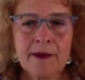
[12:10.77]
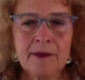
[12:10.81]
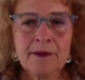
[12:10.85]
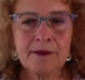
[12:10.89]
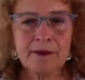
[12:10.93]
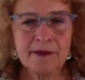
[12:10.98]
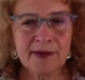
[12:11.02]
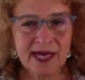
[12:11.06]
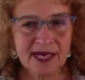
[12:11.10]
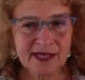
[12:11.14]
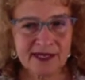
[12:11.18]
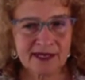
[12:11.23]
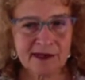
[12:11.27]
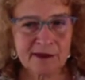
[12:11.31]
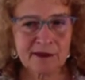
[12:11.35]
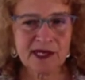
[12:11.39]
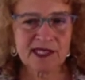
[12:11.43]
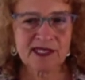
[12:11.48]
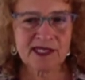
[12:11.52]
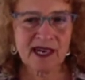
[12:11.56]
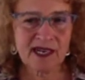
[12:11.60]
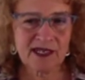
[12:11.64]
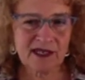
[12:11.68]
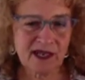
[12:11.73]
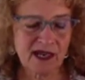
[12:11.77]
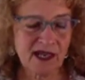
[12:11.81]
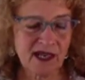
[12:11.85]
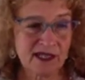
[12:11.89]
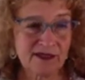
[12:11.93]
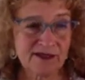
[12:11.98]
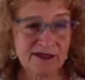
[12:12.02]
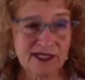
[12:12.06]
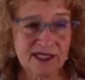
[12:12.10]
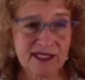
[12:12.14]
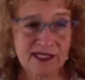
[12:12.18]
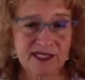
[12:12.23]
Many, but not all,
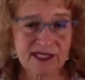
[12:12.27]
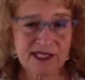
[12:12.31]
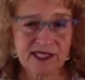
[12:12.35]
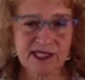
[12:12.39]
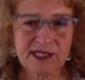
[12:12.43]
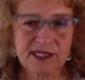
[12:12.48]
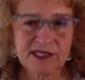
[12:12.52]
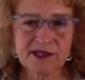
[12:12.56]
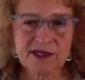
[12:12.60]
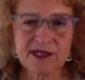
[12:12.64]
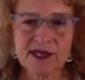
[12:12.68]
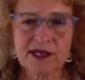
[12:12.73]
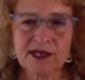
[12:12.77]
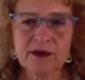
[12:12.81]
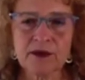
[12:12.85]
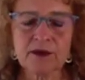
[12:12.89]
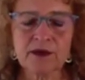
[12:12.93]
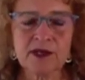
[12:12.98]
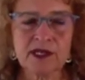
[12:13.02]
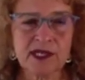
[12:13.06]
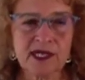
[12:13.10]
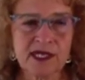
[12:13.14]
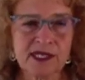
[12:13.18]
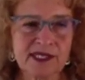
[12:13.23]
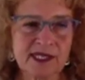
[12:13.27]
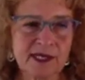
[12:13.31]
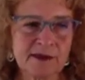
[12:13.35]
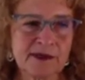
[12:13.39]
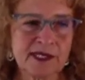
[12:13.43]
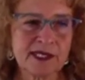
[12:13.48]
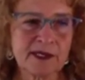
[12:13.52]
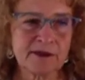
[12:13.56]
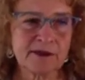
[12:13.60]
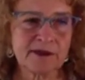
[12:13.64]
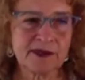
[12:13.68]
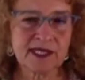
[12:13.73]
of these children will end up
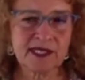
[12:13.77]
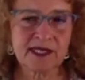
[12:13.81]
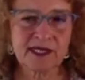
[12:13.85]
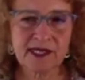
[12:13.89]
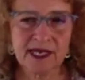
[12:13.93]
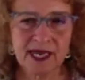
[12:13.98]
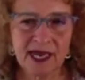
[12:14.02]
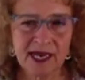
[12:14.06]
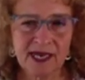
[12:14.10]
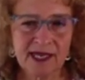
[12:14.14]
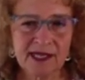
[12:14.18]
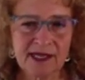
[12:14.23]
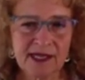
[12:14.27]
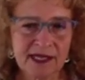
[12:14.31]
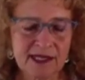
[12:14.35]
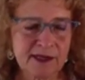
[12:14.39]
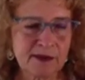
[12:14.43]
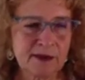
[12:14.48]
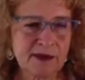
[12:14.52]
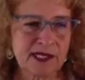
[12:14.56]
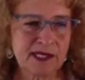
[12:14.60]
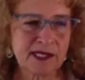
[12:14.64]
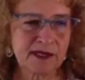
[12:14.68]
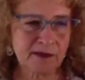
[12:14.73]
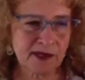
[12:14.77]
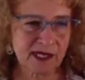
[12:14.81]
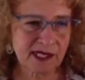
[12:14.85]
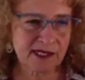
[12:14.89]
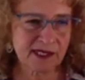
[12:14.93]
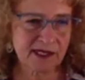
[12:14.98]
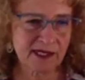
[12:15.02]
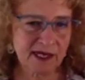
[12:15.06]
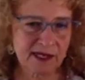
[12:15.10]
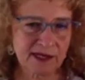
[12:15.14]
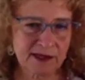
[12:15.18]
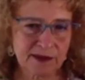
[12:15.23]
to be gay, lesbian,
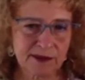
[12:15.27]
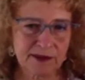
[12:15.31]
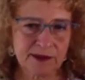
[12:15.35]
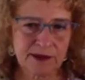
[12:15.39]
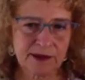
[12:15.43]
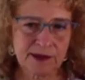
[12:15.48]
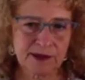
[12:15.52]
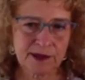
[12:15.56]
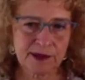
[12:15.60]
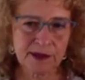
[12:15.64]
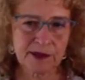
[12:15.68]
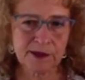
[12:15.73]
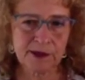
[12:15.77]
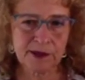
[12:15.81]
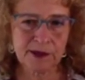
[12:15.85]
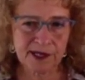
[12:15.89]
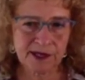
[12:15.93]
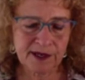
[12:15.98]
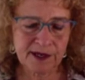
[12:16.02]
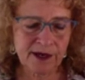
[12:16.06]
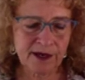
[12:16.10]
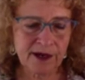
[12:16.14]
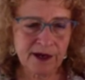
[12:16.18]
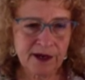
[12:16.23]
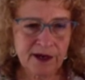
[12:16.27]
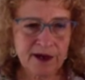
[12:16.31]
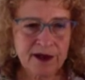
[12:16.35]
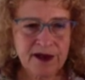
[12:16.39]
bisexual, or queer.